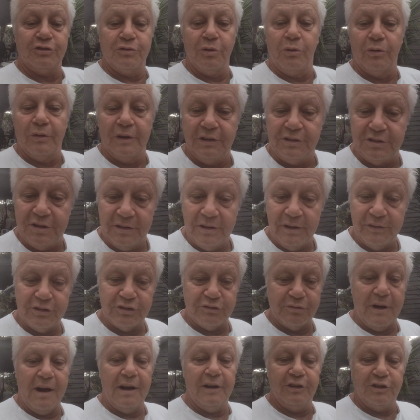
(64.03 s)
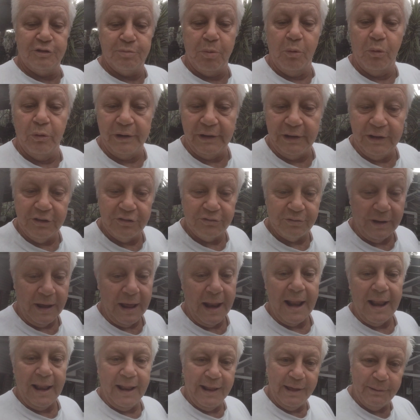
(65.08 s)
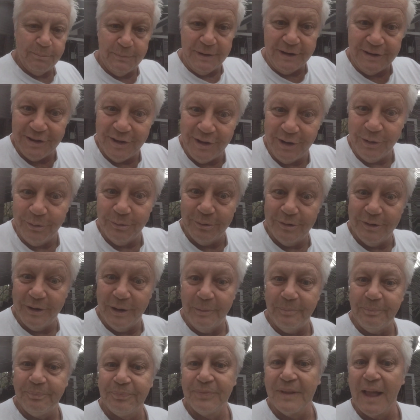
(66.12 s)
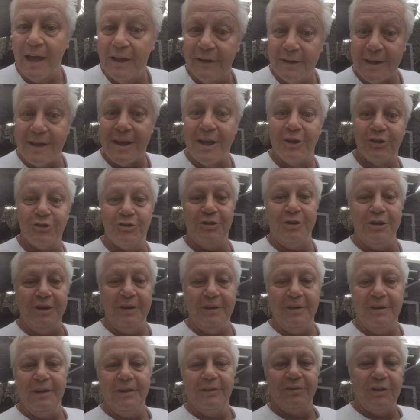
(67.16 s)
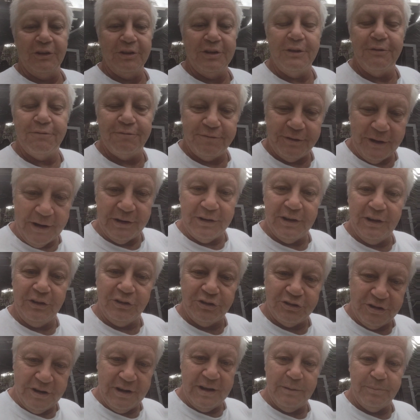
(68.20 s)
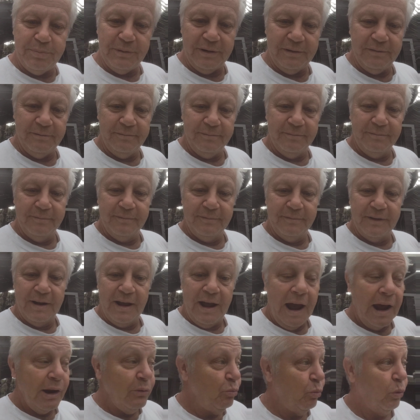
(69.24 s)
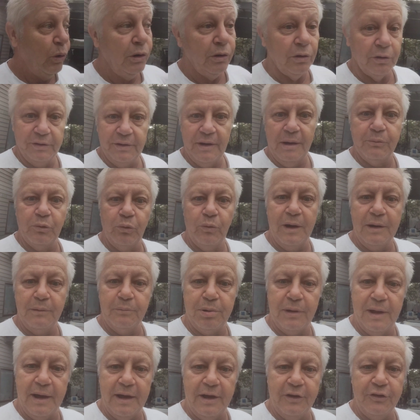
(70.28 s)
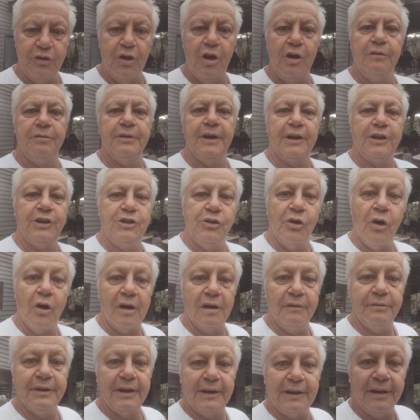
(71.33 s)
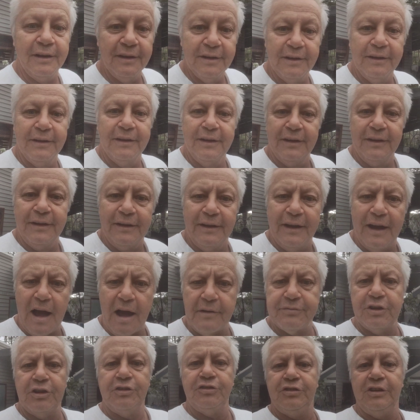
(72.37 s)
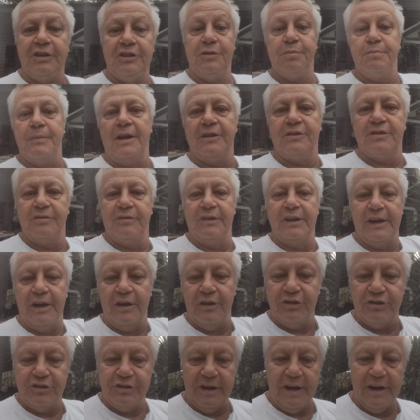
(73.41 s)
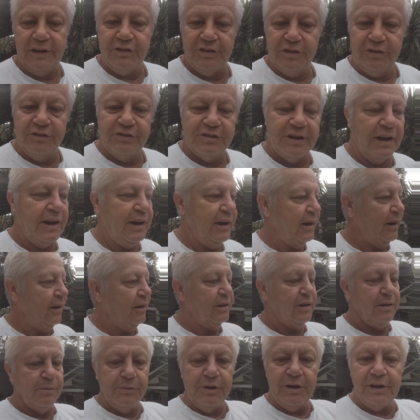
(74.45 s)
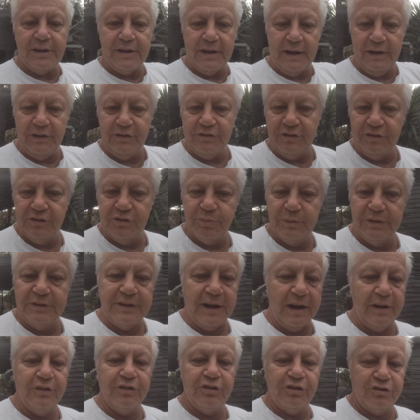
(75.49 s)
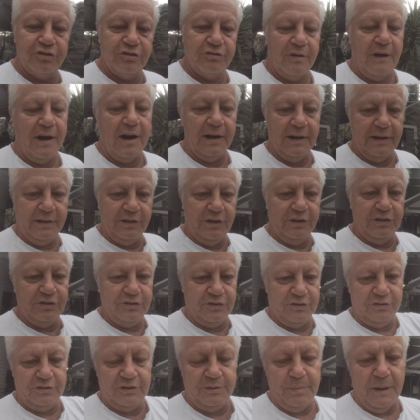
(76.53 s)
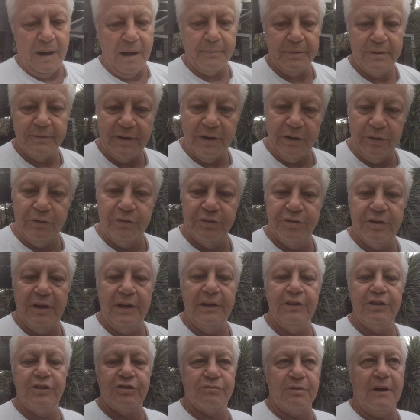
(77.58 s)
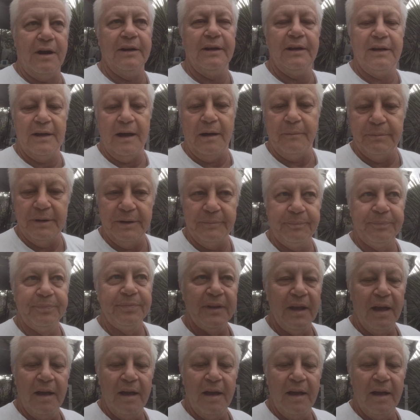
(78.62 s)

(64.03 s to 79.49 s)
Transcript: stories of Australian sporting history. Let me tell you why. Last year, the defending champion and world #1 player, Novaks, after 6 months of negotiations and communications with Tennis Australia, the Department of Health and the Australian government,